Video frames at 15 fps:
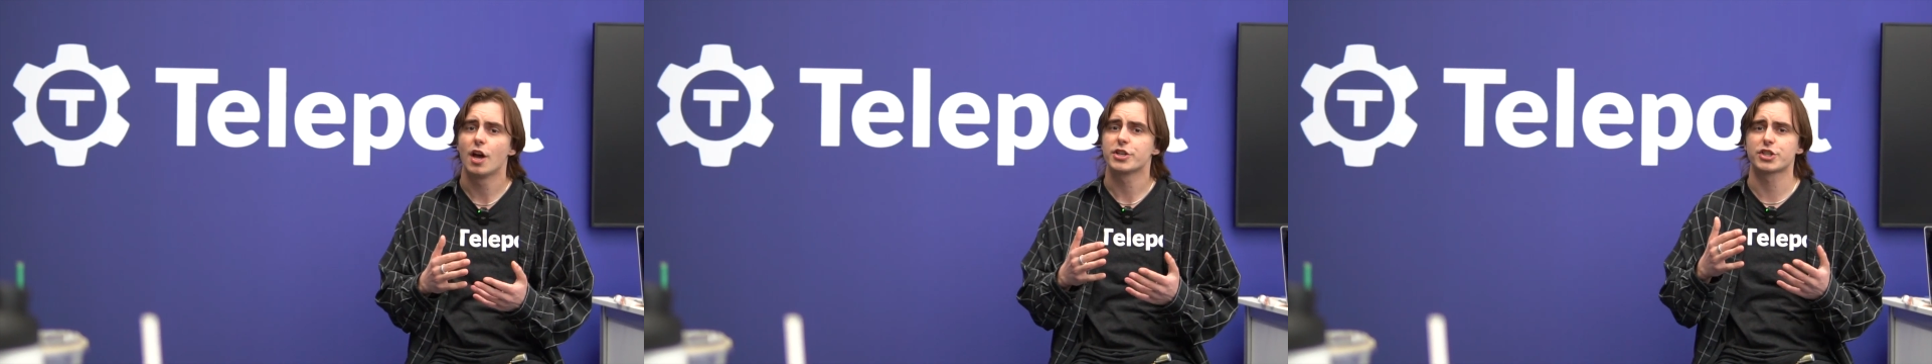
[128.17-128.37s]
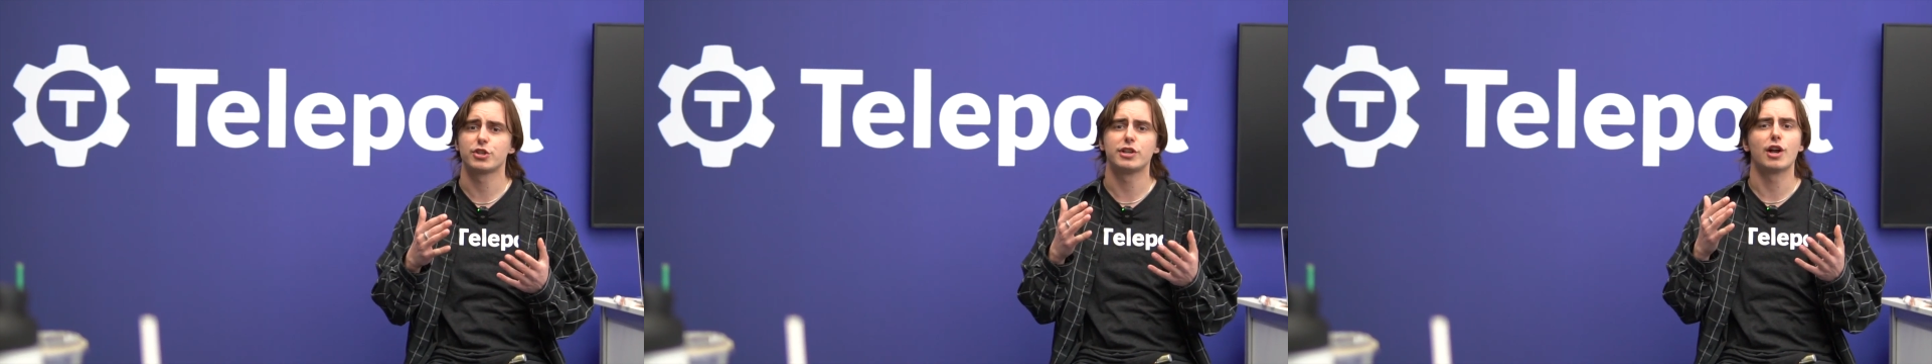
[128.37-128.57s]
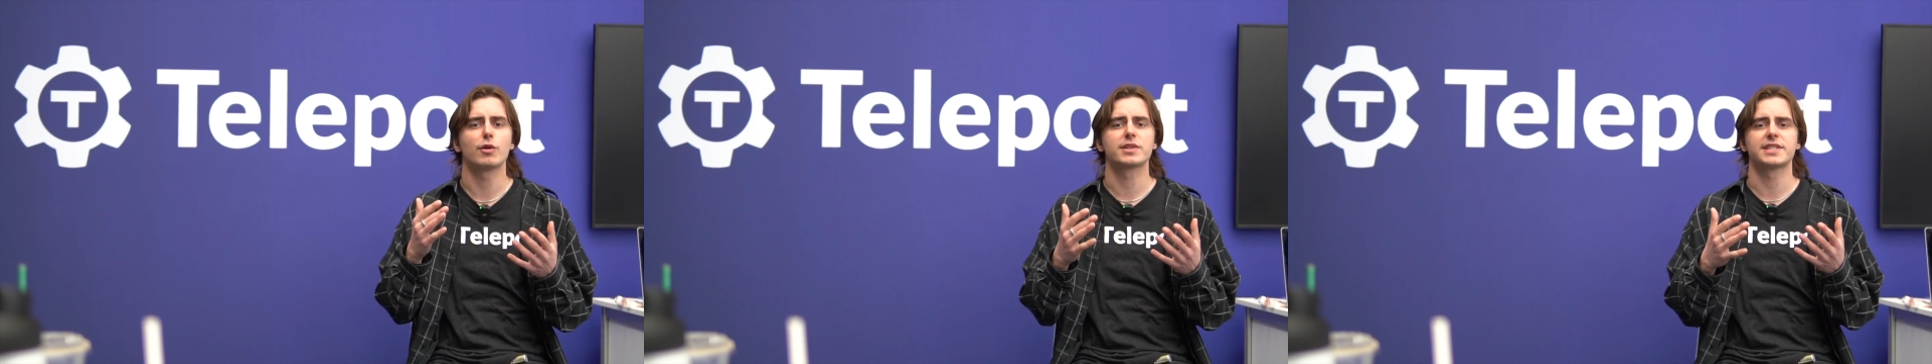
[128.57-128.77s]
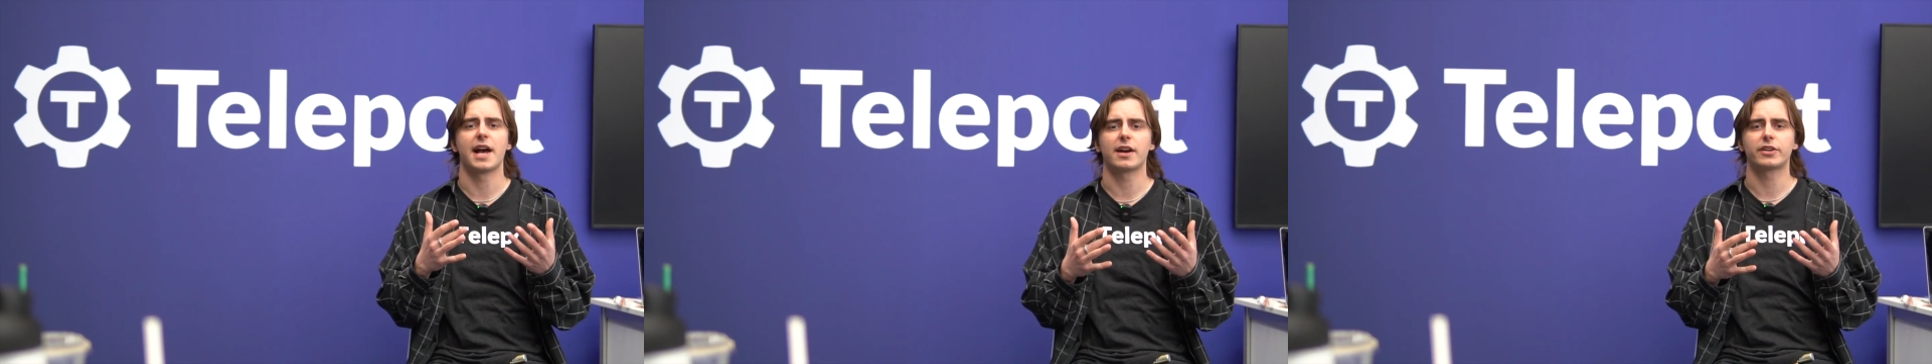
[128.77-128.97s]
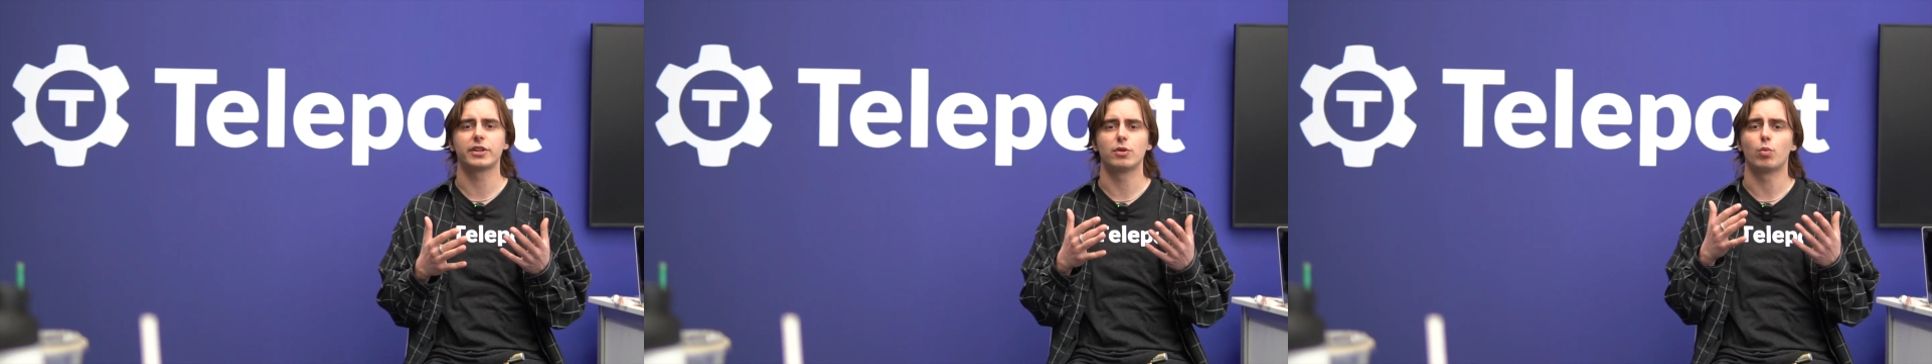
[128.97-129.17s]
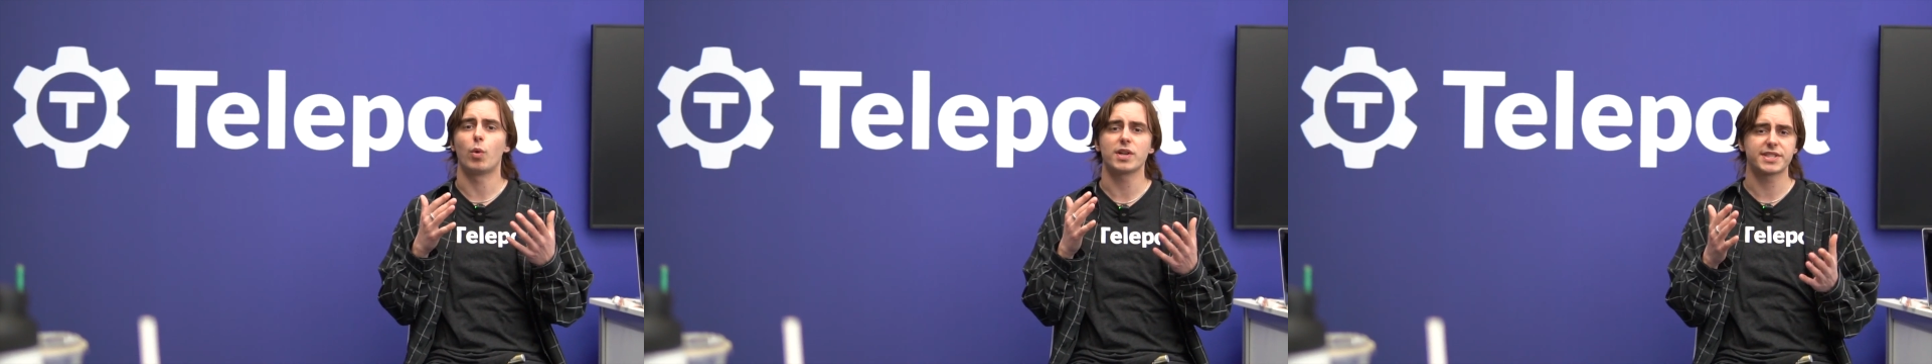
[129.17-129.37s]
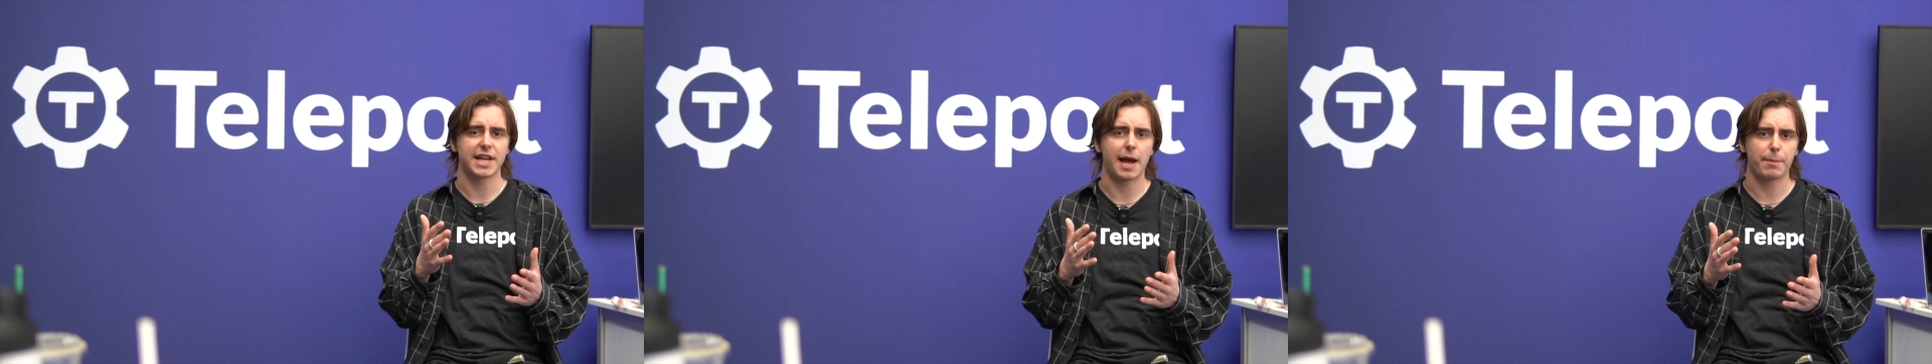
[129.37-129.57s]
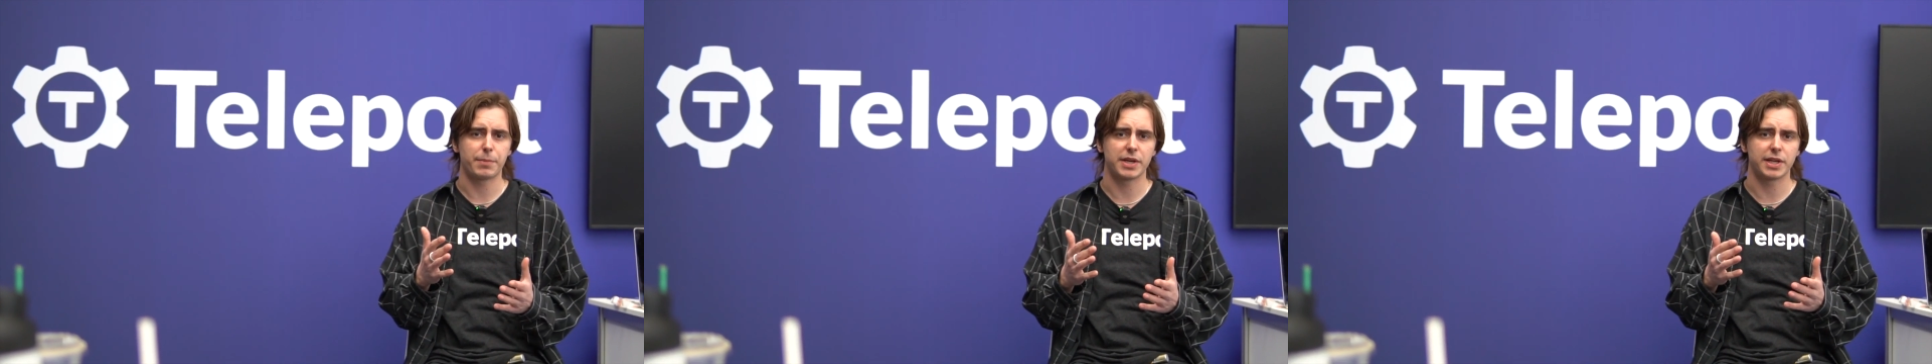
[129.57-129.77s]
so you know exactly what's
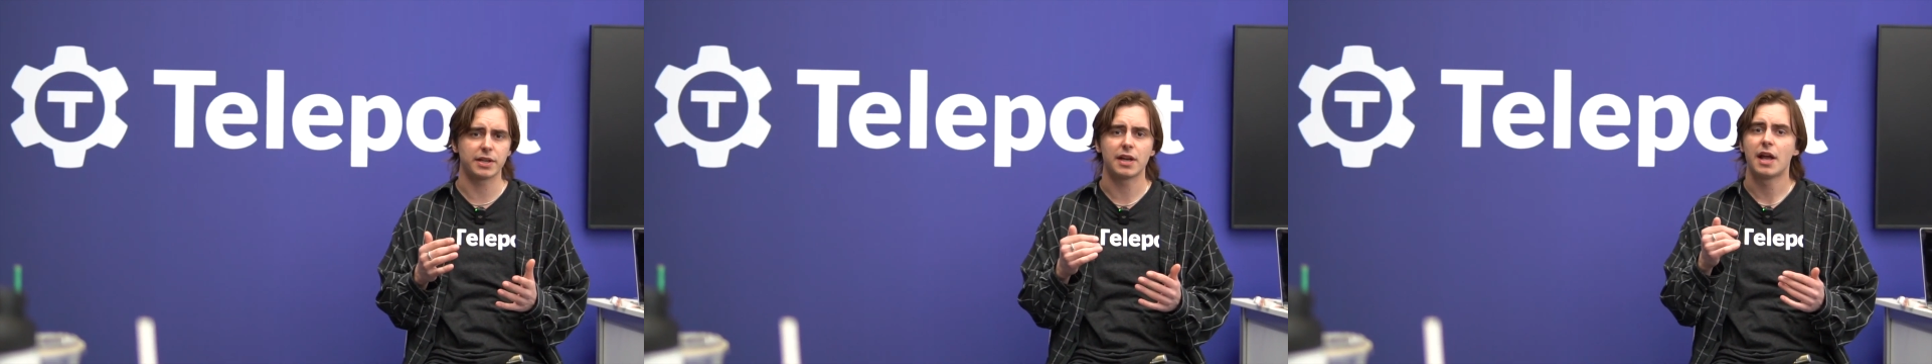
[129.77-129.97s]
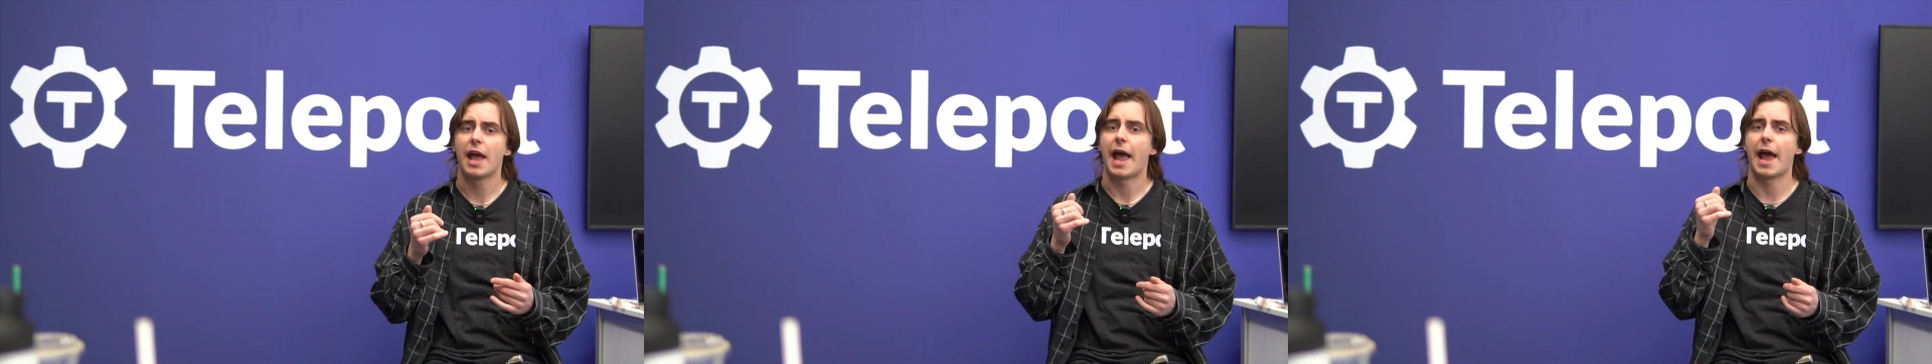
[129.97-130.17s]
happening